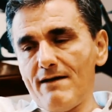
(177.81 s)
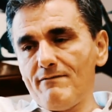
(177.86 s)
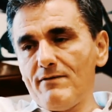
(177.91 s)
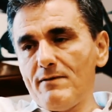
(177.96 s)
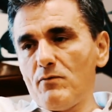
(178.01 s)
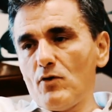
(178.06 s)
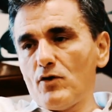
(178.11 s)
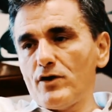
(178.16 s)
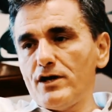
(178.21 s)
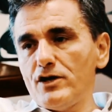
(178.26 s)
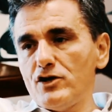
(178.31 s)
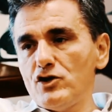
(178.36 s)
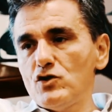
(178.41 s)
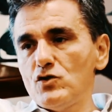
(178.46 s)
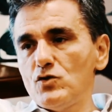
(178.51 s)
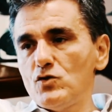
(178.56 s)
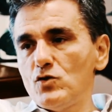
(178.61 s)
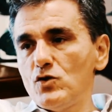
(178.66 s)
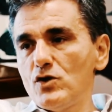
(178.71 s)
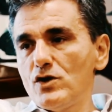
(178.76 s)
Everybody
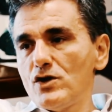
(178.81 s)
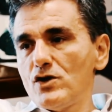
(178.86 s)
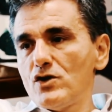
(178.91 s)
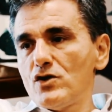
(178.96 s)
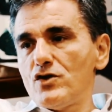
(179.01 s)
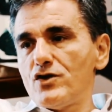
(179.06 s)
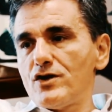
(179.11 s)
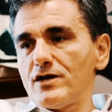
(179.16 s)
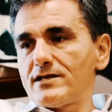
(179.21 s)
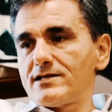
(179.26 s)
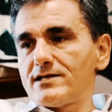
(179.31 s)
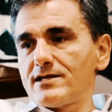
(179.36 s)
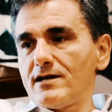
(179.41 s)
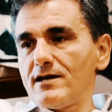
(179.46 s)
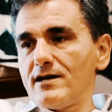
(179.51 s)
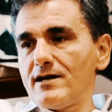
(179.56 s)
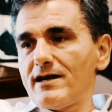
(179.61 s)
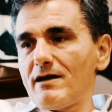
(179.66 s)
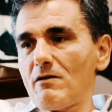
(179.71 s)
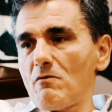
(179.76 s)
knew that
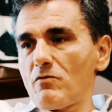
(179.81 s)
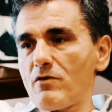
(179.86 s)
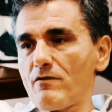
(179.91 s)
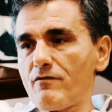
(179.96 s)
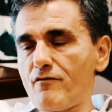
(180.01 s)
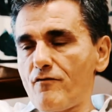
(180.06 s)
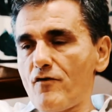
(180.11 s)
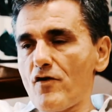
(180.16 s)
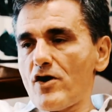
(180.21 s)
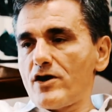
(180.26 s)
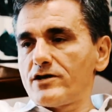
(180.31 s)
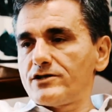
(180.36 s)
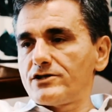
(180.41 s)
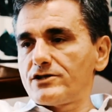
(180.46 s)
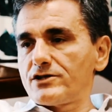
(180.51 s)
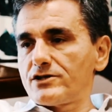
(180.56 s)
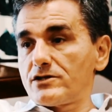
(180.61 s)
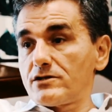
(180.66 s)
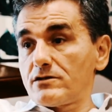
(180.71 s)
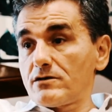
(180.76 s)
the
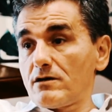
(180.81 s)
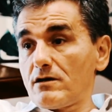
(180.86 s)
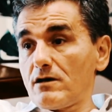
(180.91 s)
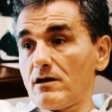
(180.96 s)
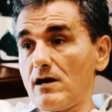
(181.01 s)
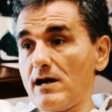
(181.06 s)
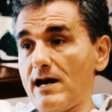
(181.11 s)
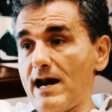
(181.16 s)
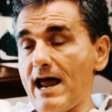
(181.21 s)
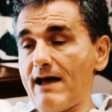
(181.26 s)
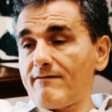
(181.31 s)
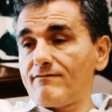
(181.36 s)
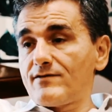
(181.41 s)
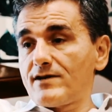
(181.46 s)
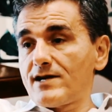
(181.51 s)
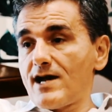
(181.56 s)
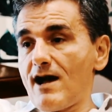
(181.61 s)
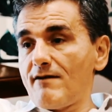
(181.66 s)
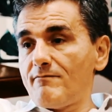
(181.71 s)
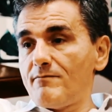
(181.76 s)
first
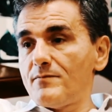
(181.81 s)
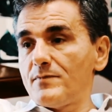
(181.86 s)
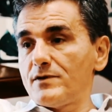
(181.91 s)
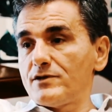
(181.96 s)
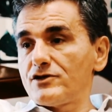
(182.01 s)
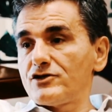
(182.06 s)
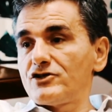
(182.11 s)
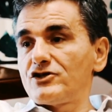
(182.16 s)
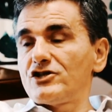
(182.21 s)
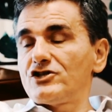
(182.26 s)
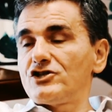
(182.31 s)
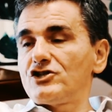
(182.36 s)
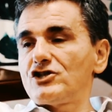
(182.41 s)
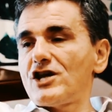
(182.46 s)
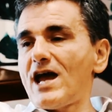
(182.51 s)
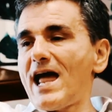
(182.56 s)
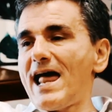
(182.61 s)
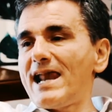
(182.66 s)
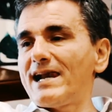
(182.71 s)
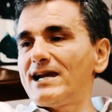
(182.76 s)
left government to
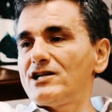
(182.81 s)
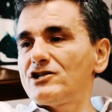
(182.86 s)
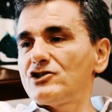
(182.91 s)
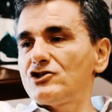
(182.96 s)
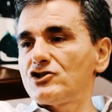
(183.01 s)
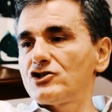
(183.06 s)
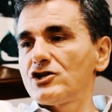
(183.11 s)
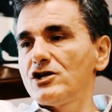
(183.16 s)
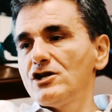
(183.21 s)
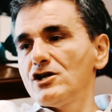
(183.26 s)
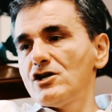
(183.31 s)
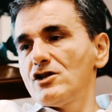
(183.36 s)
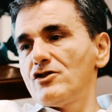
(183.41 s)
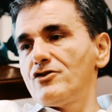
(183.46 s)
challenge